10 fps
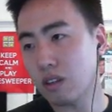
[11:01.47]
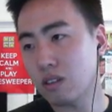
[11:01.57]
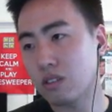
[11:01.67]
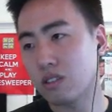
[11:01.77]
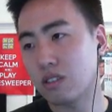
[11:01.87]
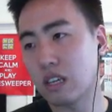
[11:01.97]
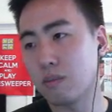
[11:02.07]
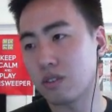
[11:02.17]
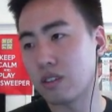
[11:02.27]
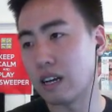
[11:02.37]
Steam
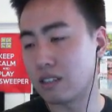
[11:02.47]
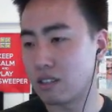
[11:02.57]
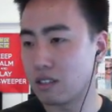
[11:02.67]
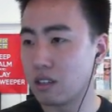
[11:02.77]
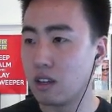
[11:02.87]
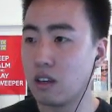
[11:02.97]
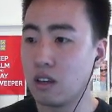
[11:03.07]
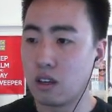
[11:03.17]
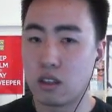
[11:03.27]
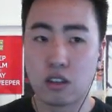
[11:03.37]
stats, there's